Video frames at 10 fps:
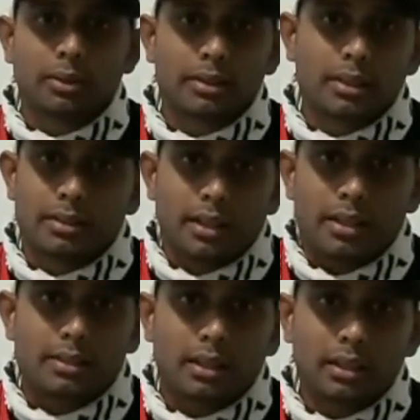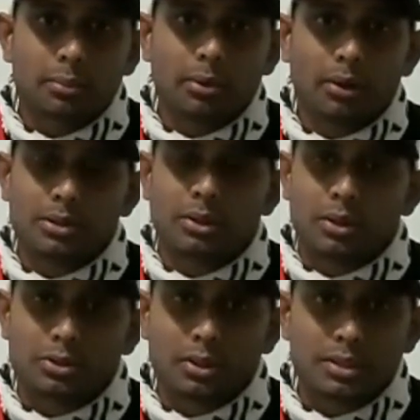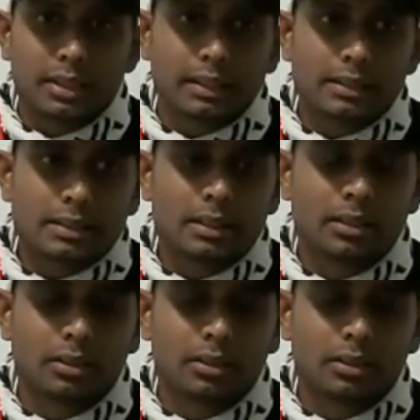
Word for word: It, it ends early because you lost all your sinkers.